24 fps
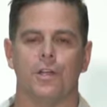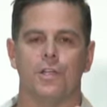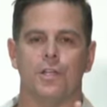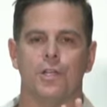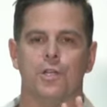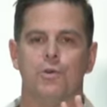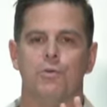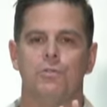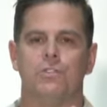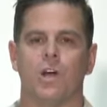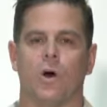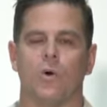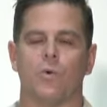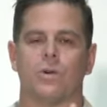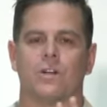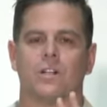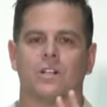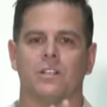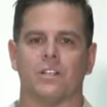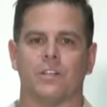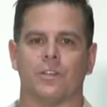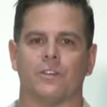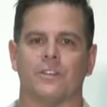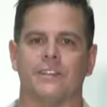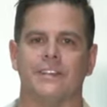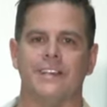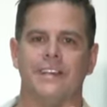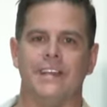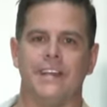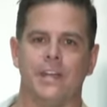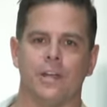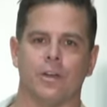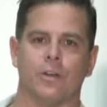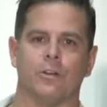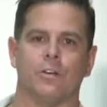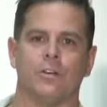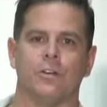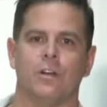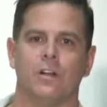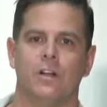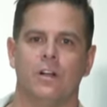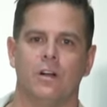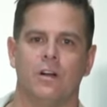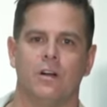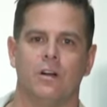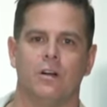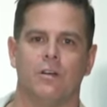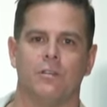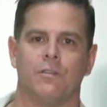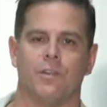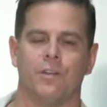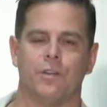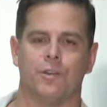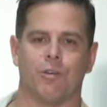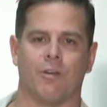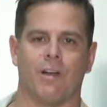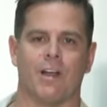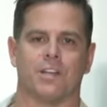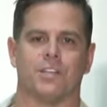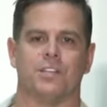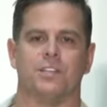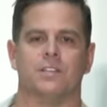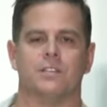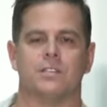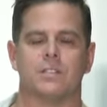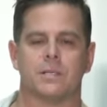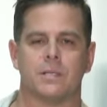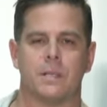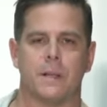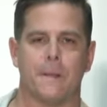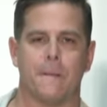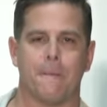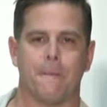you don't clearly hear the directions.